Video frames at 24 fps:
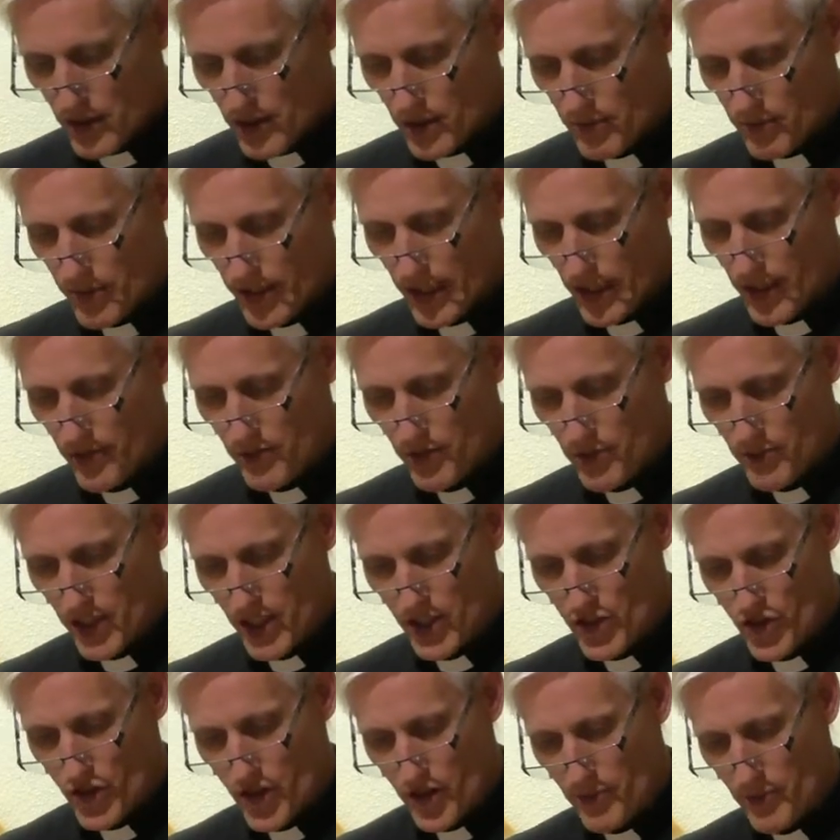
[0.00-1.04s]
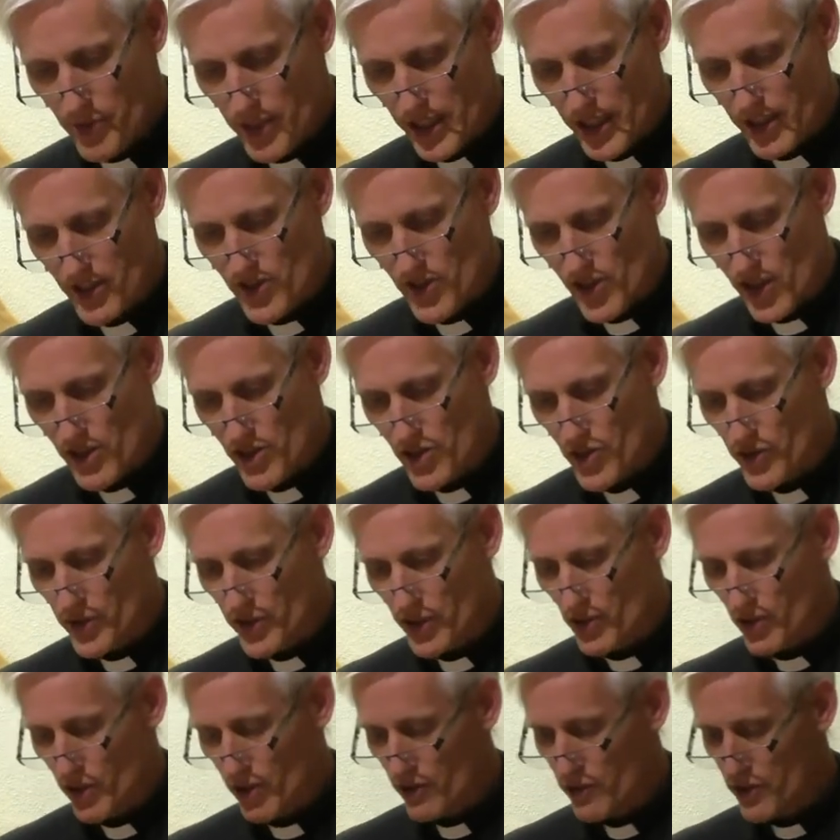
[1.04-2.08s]
My aforementioned predecessor
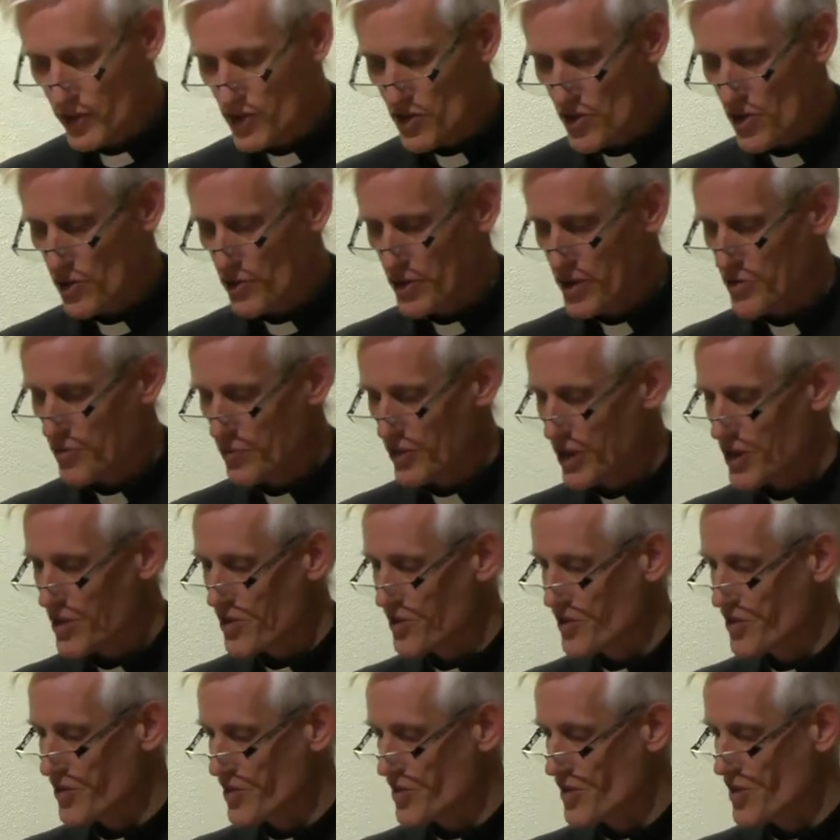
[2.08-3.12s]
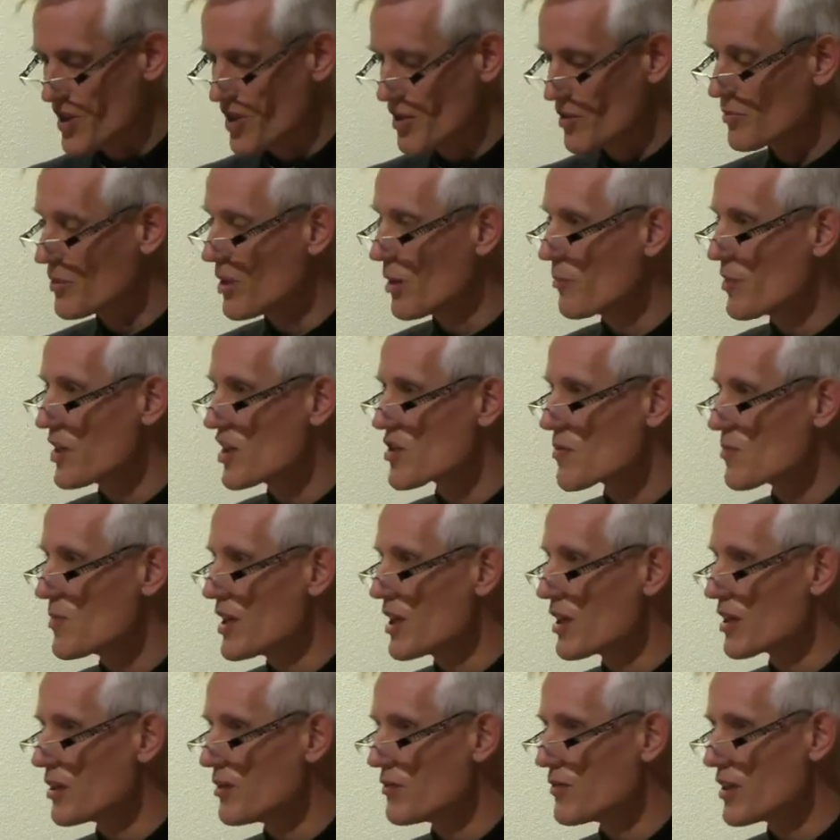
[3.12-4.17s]
in office always bristles when we
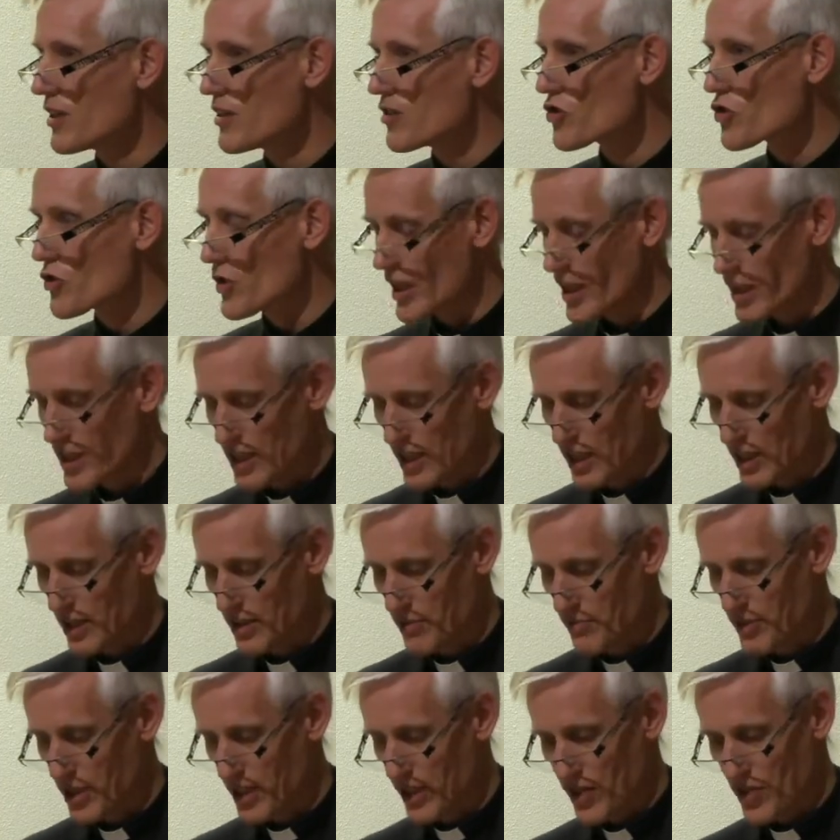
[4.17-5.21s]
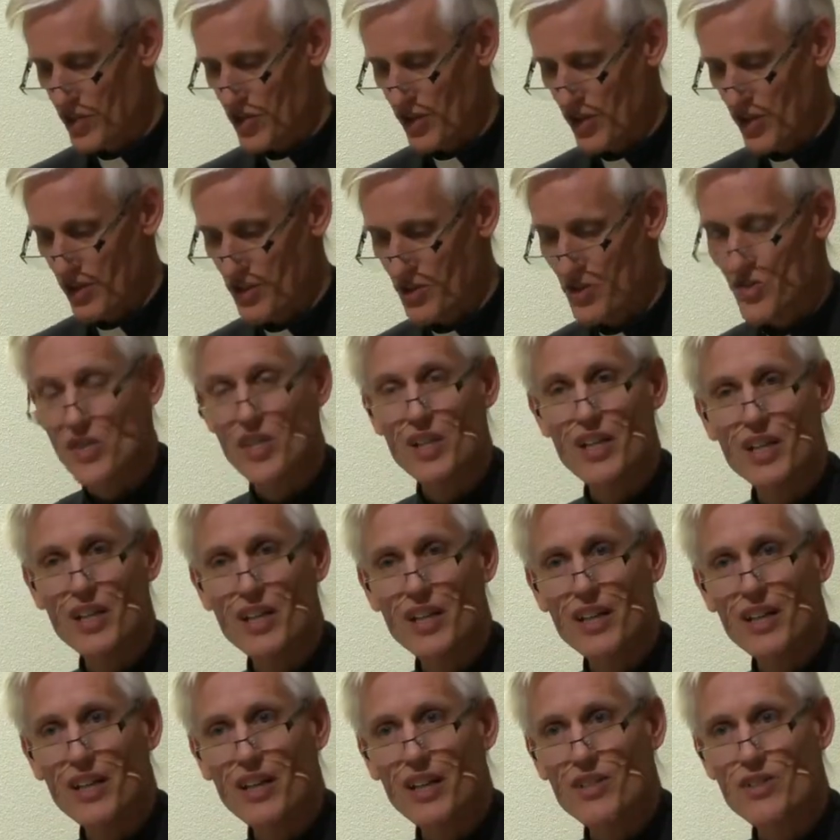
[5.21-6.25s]
speak of training ministers,
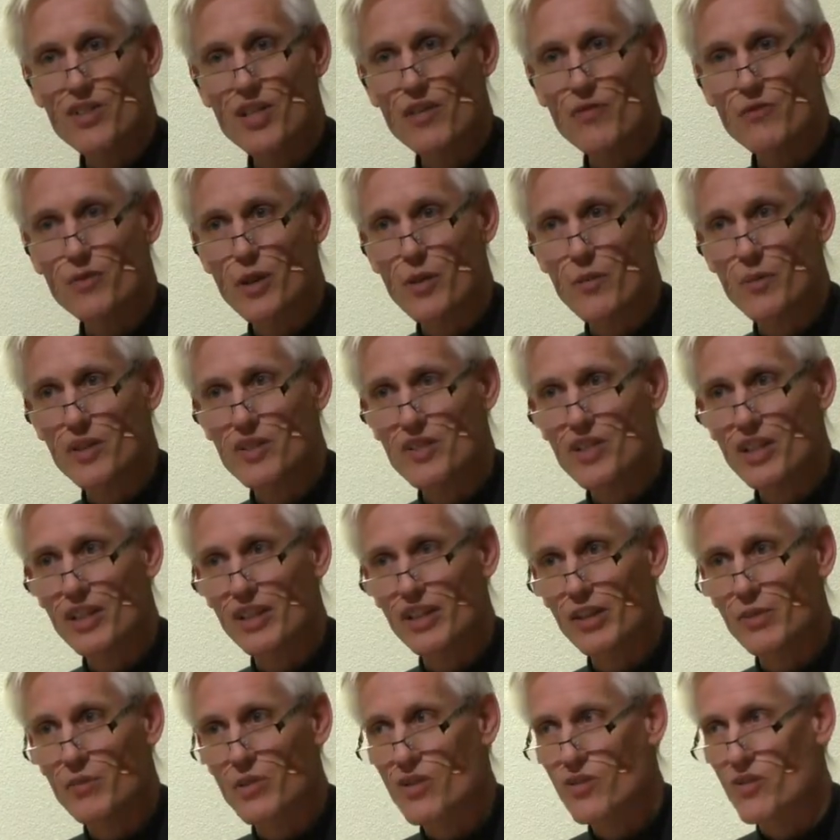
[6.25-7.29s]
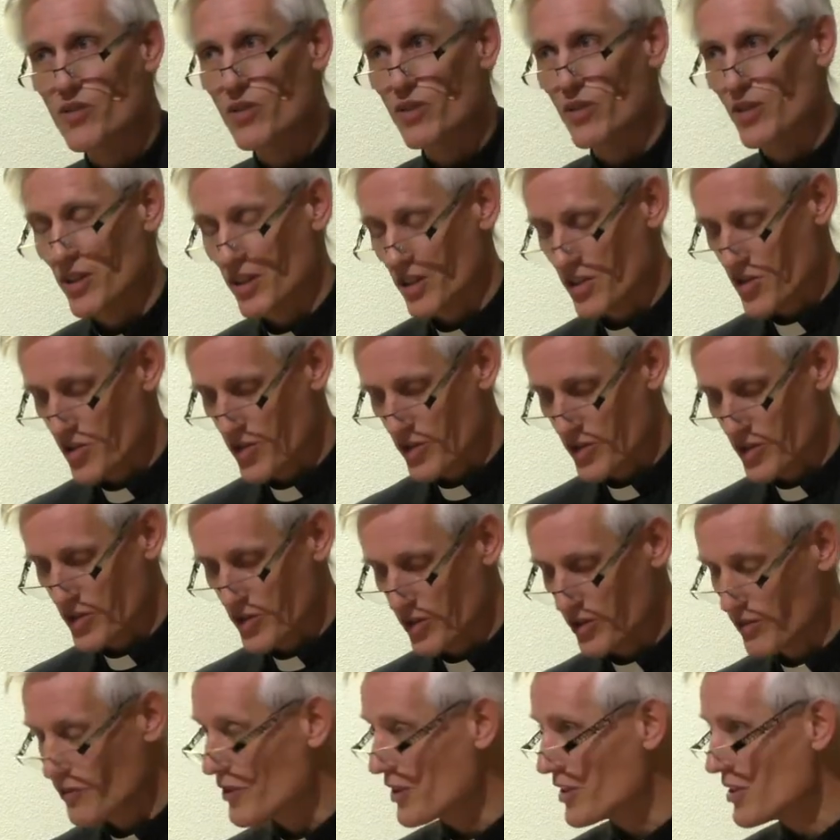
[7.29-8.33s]
as if we were dealing with dogs or
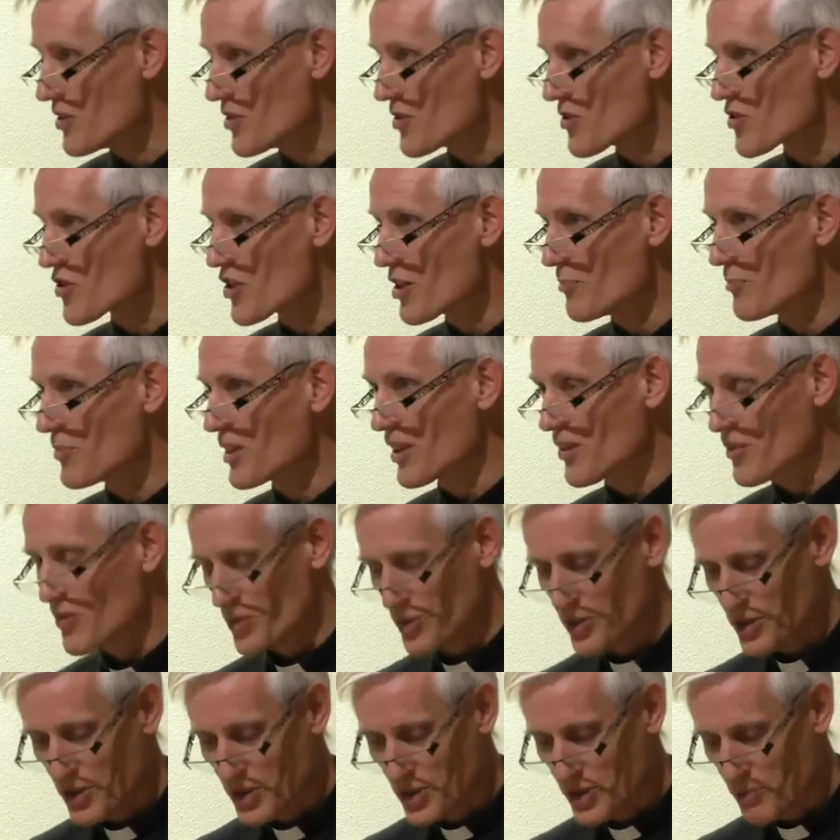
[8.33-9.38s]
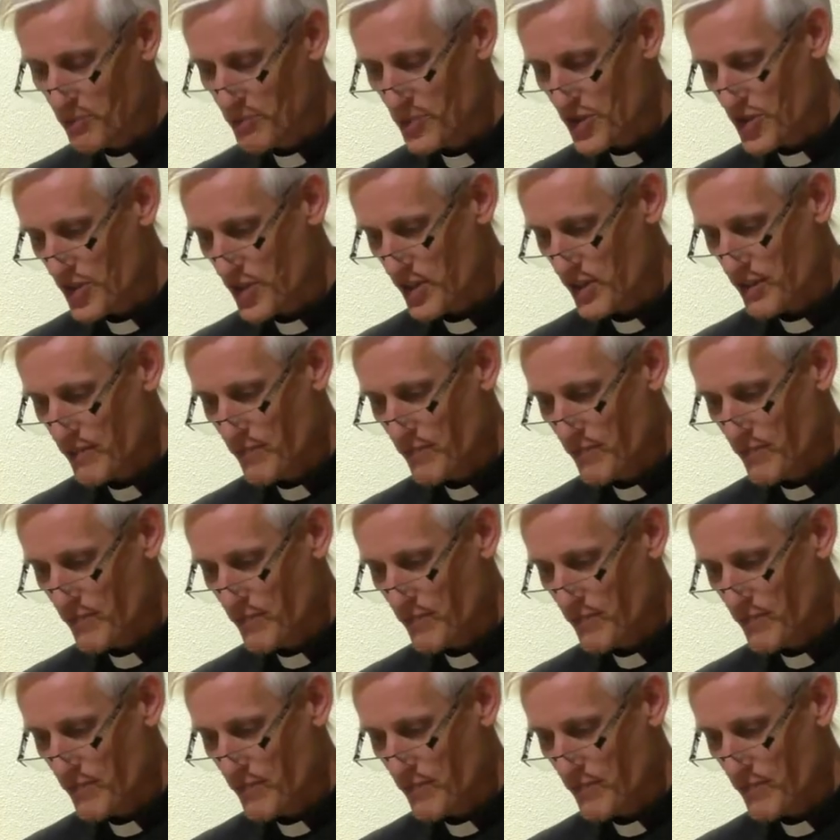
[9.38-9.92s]
dolphins jumping through hoops.